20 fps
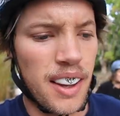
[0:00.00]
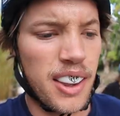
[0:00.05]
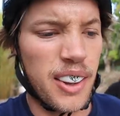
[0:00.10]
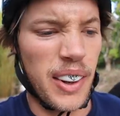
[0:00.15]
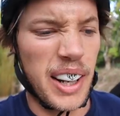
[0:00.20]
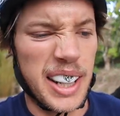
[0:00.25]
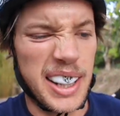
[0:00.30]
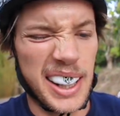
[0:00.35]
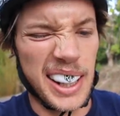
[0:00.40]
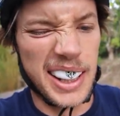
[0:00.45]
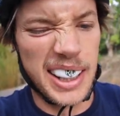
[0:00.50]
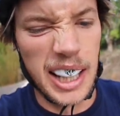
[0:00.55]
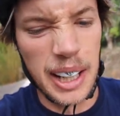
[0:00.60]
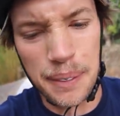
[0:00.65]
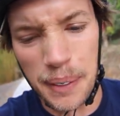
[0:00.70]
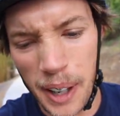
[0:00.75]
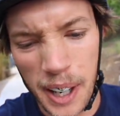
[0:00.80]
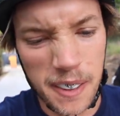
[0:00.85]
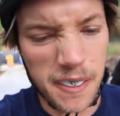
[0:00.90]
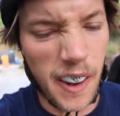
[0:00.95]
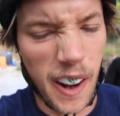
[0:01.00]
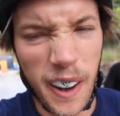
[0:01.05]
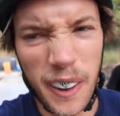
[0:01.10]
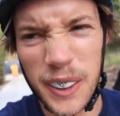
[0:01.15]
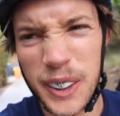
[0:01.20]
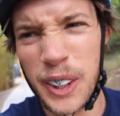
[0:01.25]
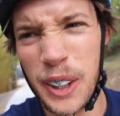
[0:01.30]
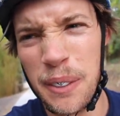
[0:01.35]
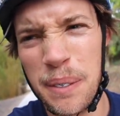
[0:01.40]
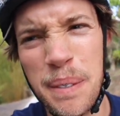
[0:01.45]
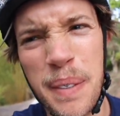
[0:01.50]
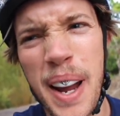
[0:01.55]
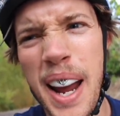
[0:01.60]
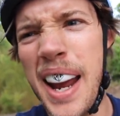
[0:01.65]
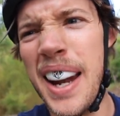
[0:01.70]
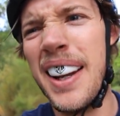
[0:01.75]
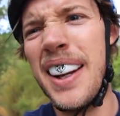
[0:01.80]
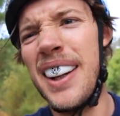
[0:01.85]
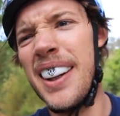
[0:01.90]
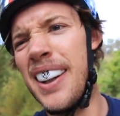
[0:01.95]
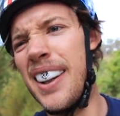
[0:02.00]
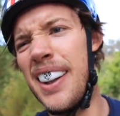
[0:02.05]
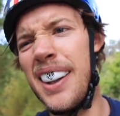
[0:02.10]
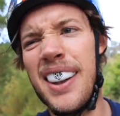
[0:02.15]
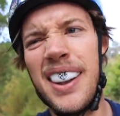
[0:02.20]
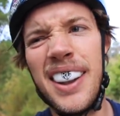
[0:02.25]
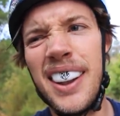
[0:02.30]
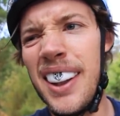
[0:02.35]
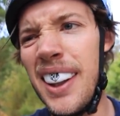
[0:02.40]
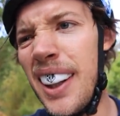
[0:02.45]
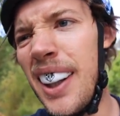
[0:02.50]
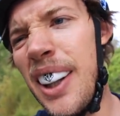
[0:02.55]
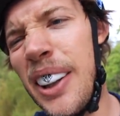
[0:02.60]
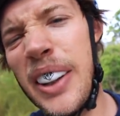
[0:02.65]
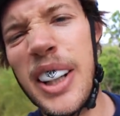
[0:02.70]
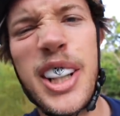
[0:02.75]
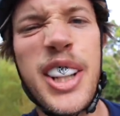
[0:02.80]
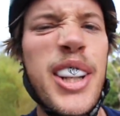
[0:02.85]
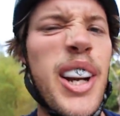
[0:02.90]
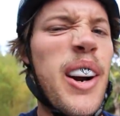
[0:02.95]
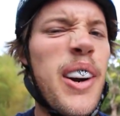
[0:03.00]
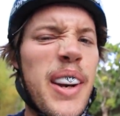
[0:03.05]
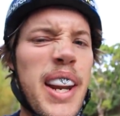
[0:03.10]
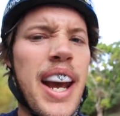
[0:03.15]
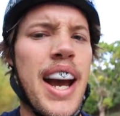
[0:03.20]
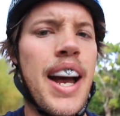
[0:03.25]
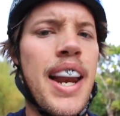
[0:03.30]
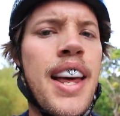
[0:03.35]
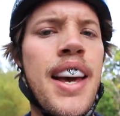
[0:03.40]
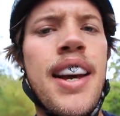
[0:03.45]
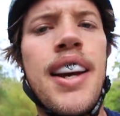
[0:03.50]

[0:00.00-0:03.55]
360 body barrel Superman. We're just throwing down.